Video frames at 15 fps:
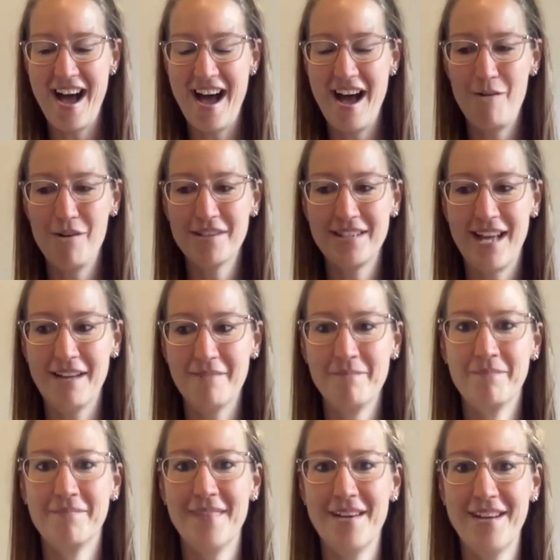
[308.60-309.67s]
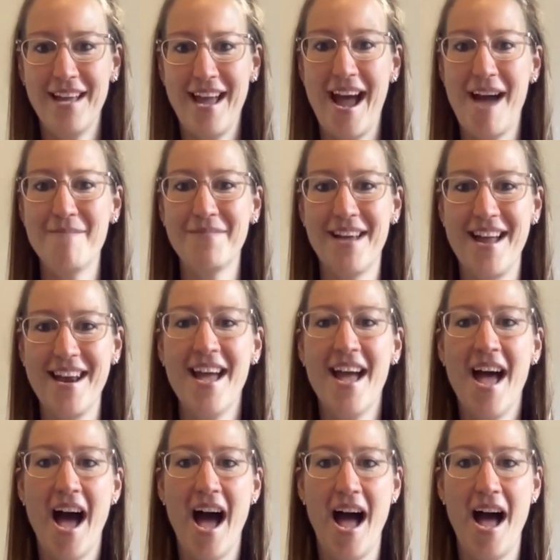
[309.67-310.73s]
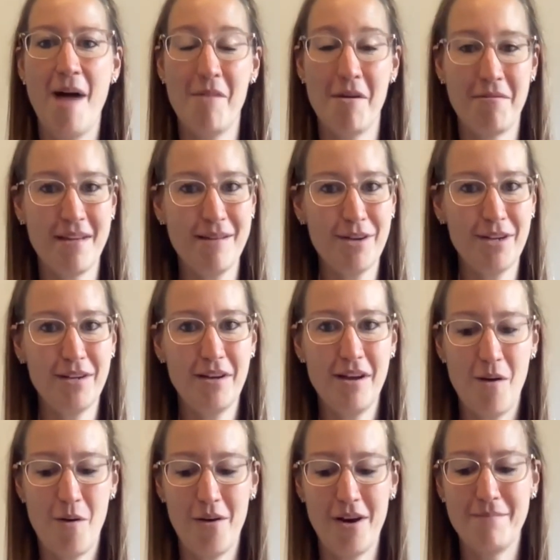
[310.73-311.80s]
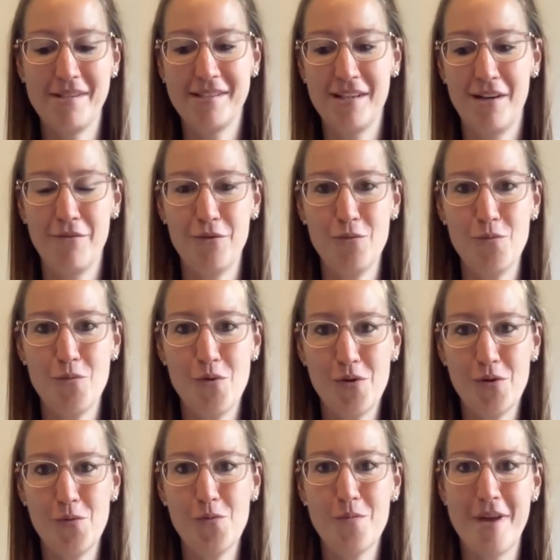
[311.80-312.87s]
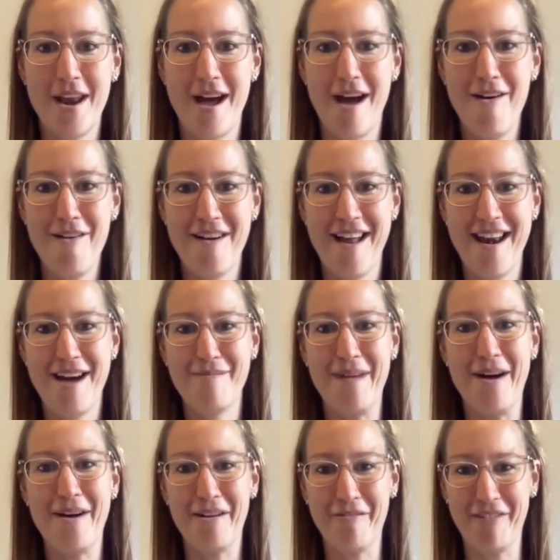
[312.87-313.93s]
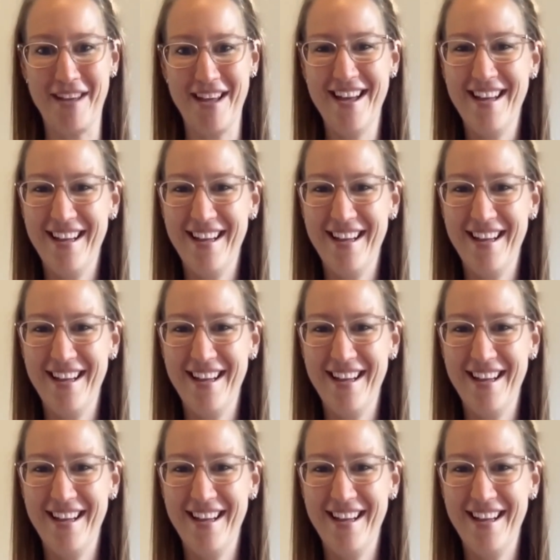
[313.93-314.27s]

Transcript: I was like, okay, I'm done. Um, I think I'm gonna order myself an, an Uber now, oh, and I'm out of here.